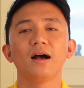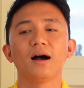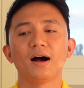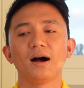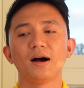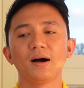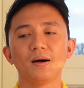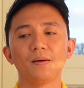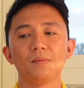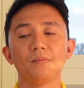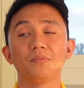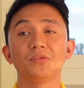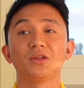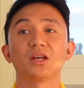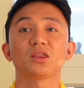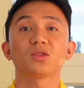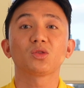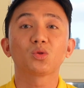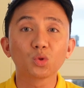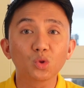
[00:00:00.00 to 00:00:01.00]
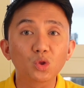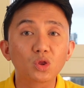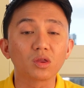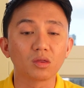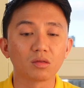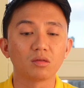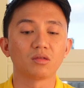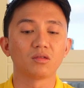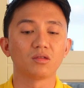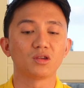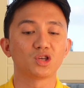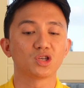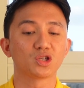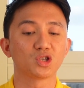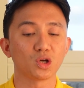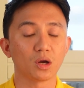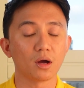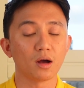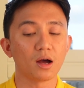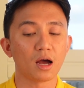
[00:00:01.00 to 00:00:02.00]
that
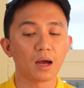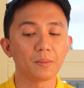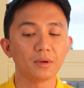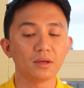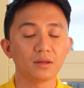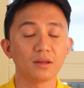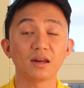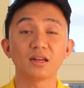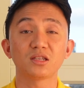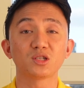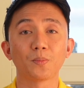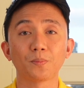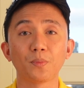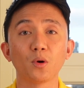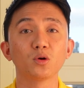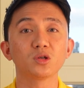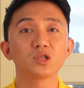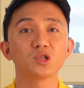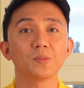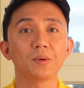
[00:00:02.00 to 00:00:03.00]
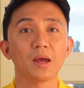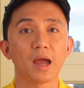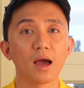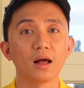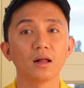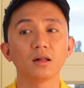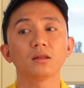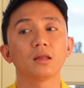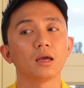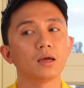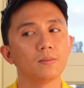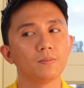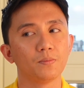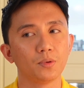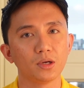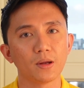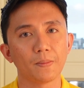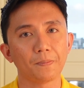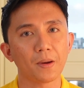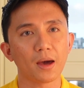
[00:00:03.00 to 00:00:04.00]
is supposed to be held in
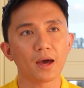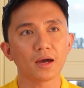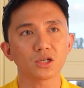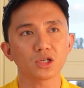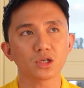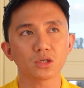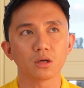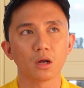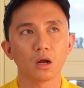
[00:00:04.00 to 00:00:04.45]
Budapest,